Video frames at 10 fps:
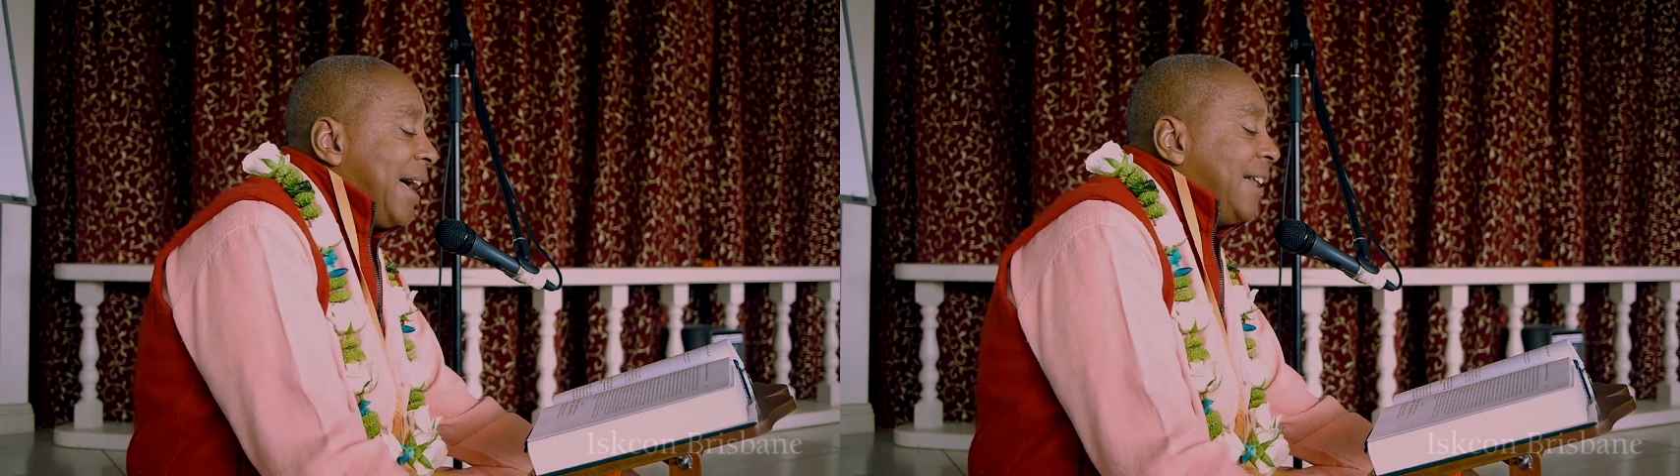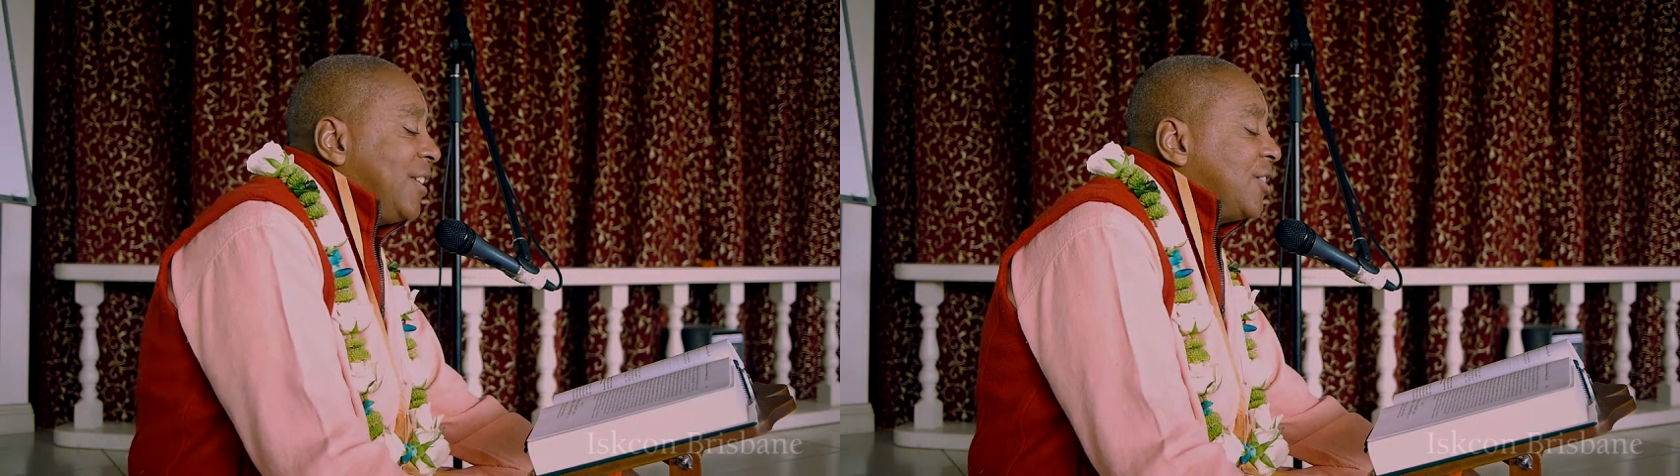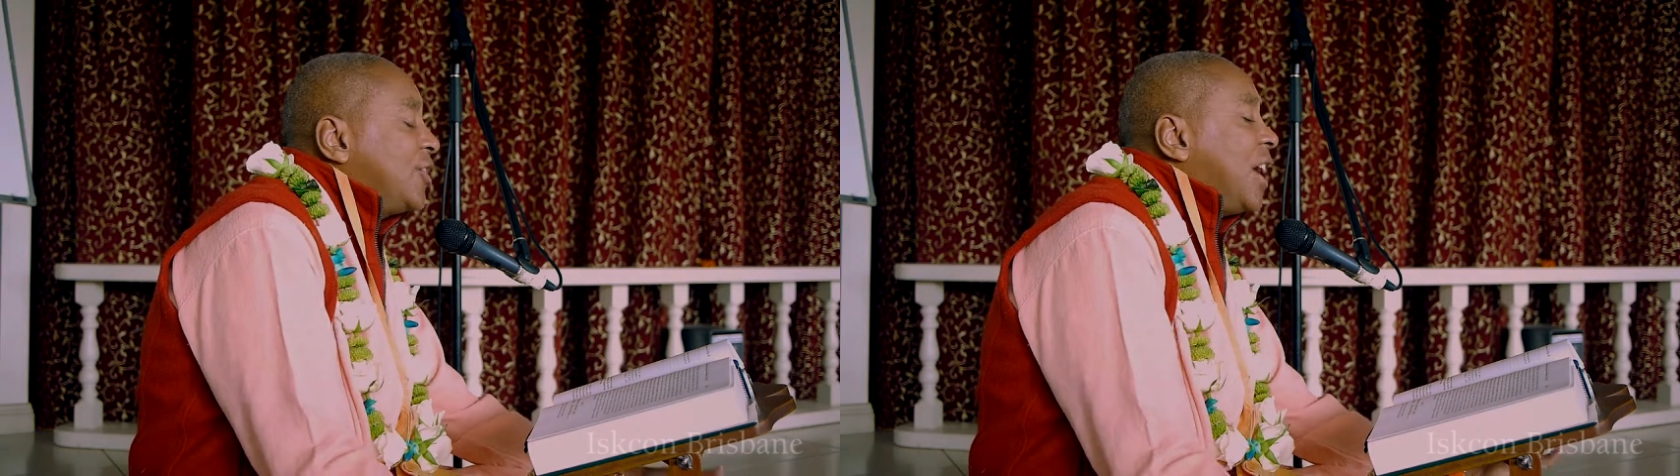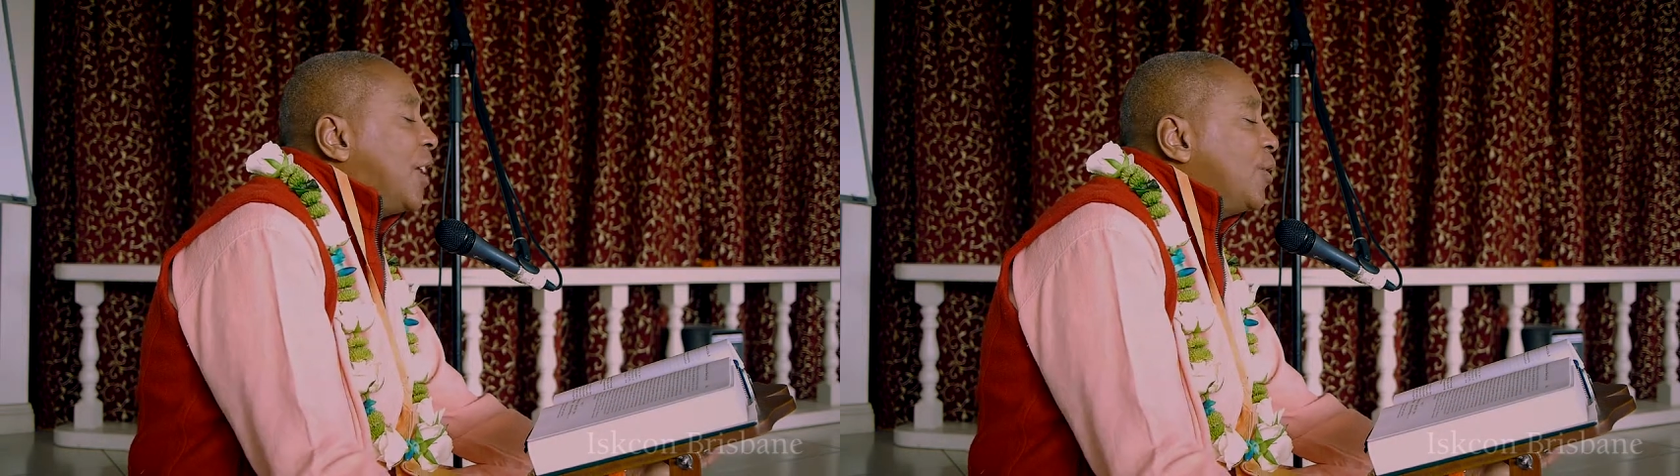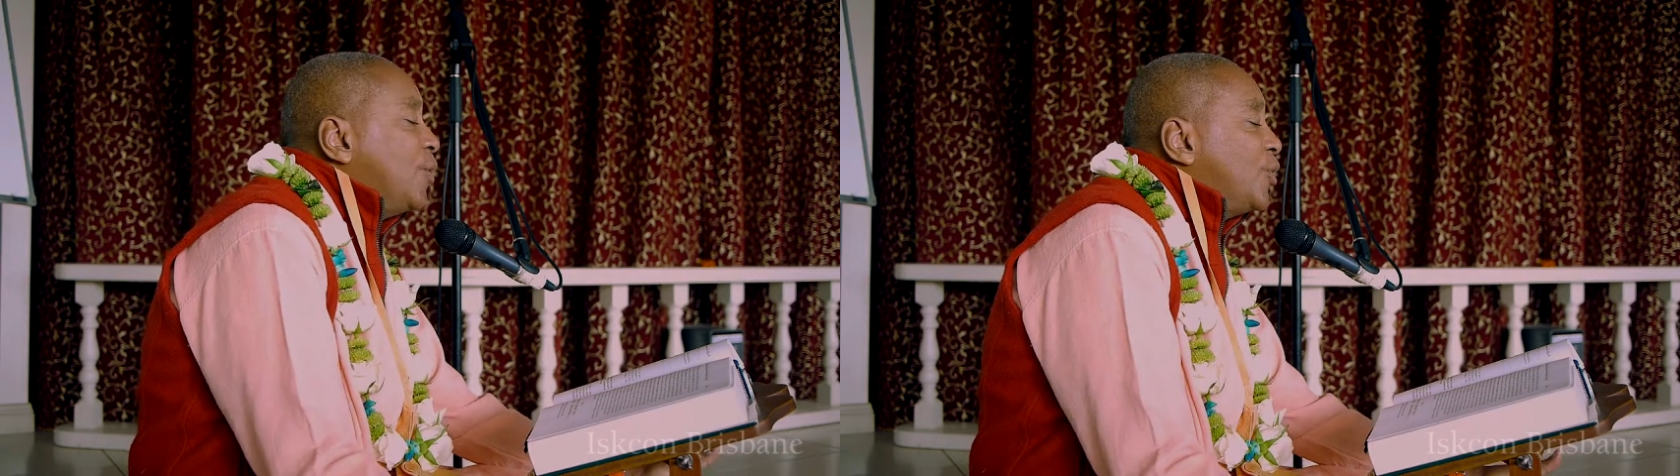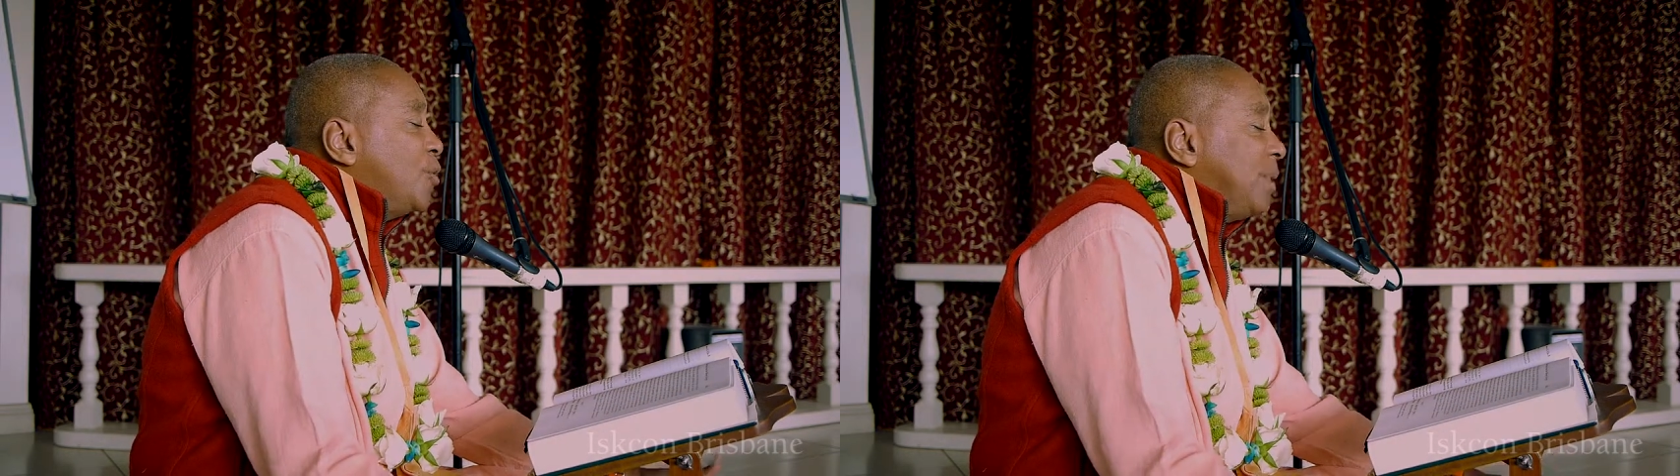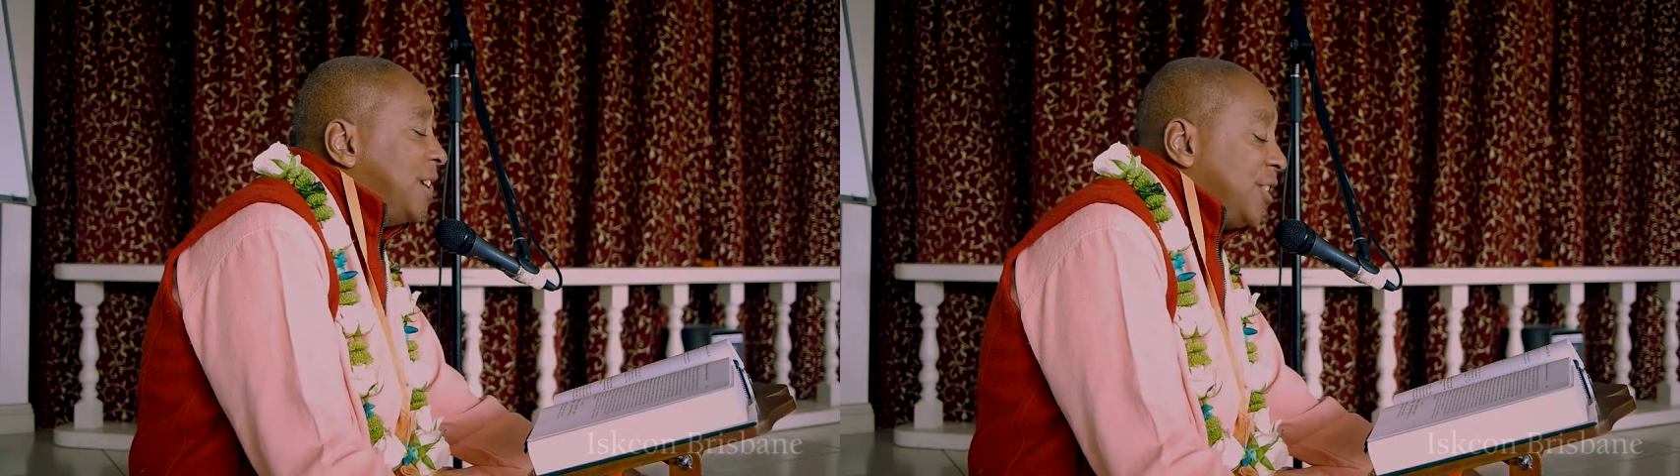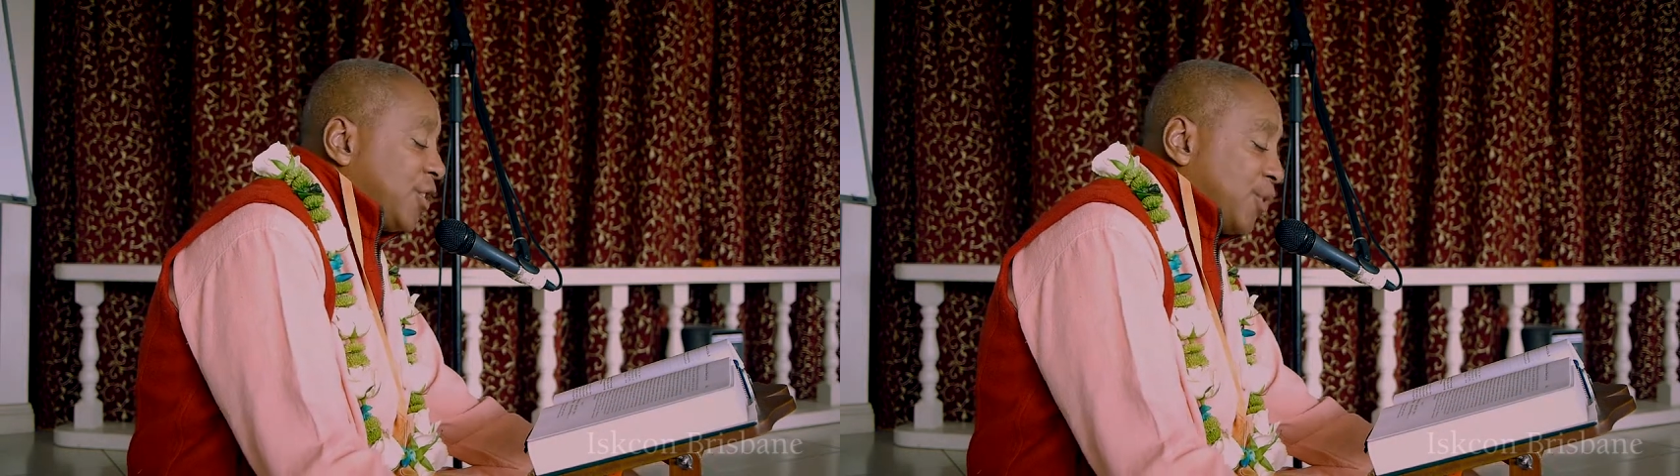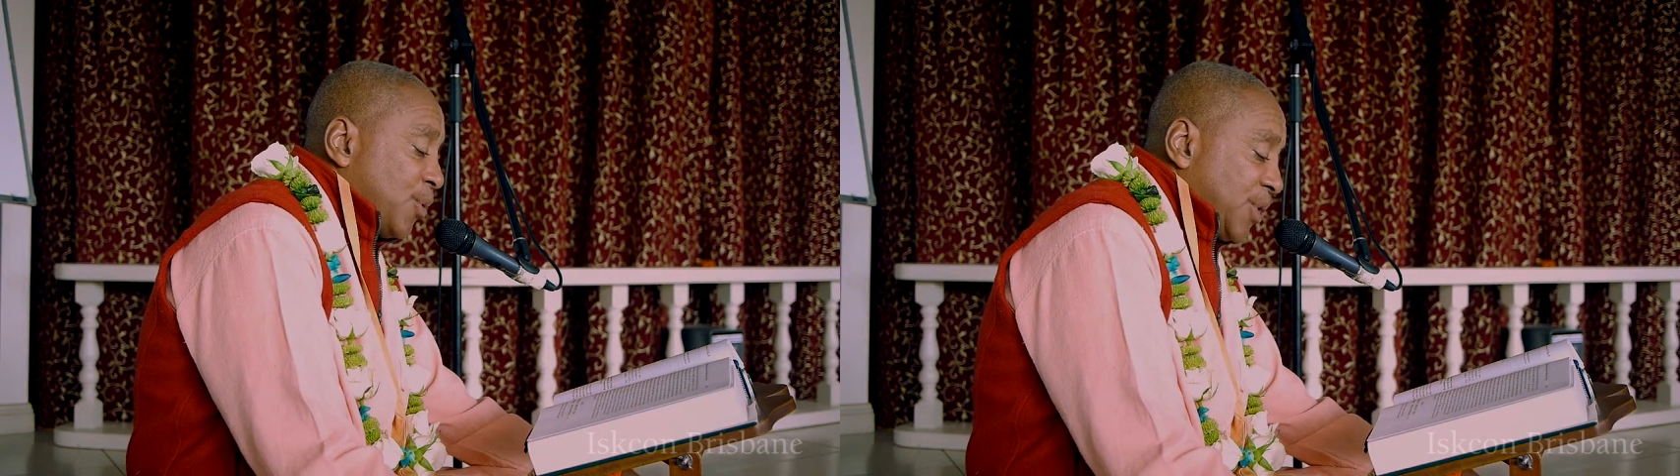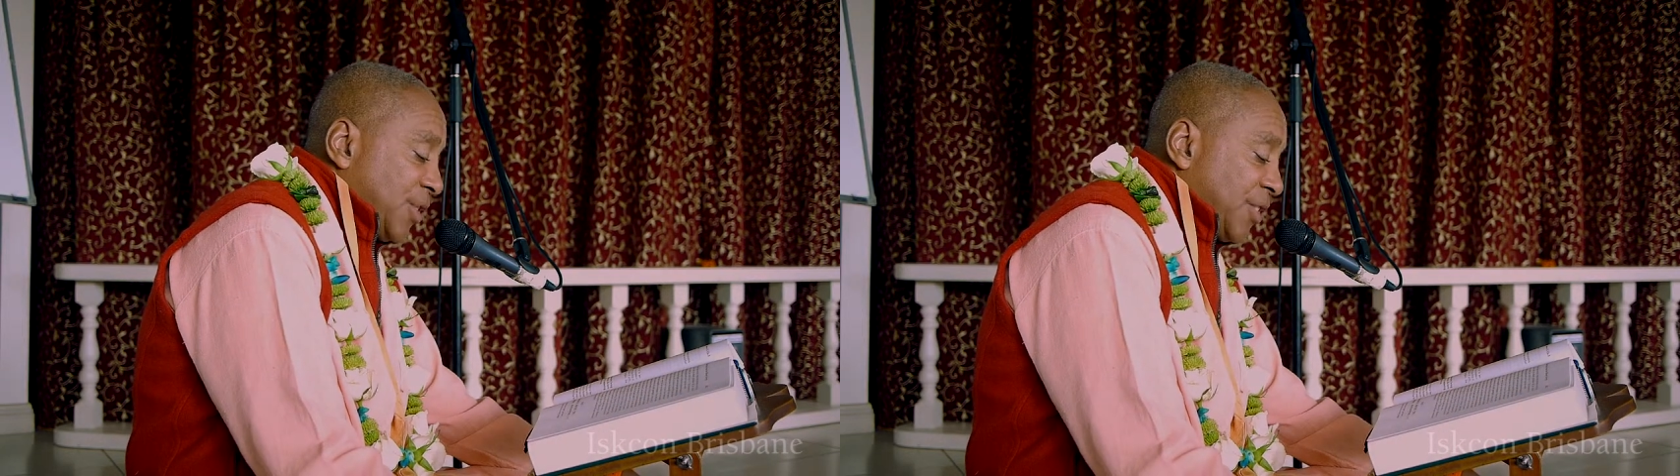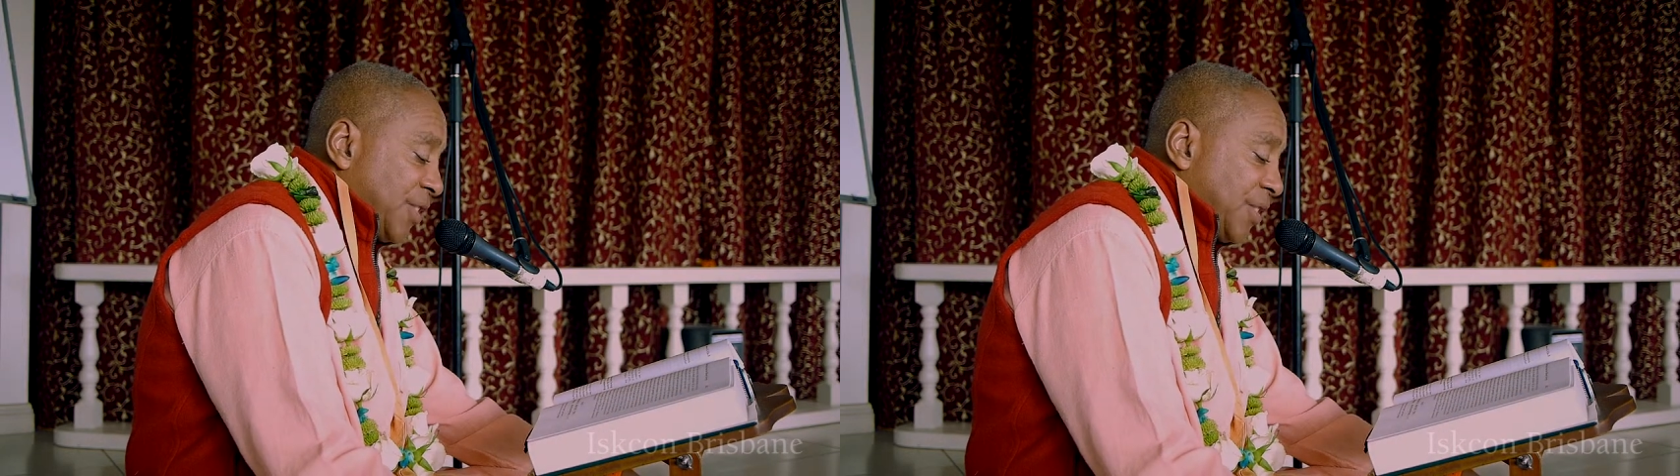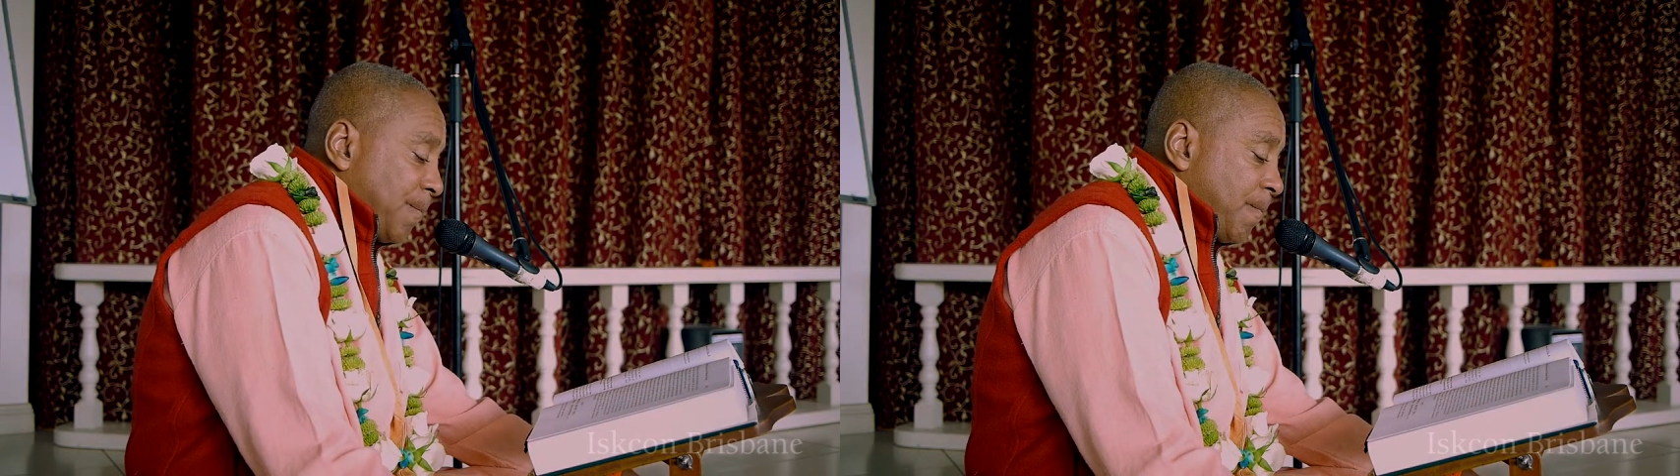and the sadhus to be his lords.